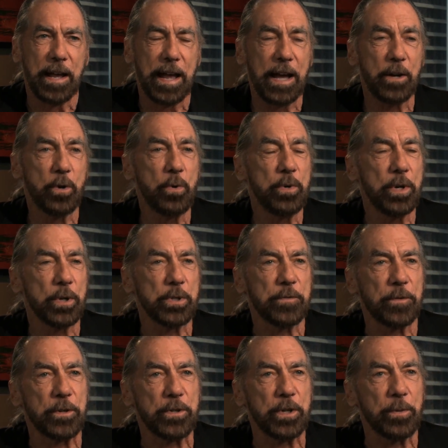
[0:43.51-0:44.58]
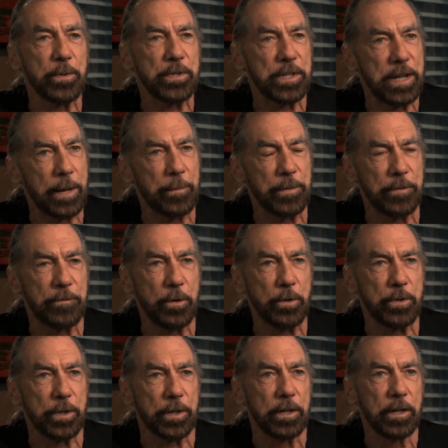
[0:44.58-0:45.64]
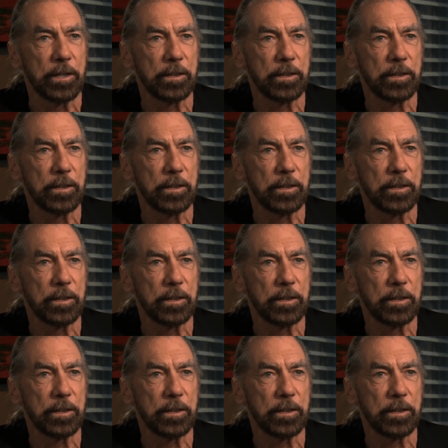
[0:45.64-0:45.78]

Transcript: And who knows for sure what's going to happen in the future.